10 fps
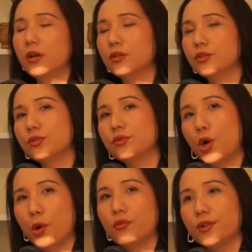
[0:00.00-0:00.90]
to
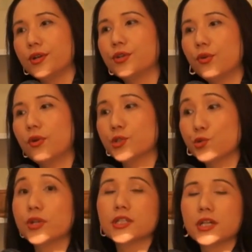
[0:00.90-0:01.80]
cover your
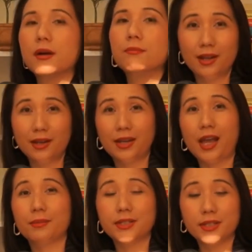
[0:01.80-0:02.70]
short-term
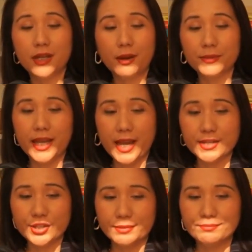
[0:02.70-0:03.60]
liability obligation.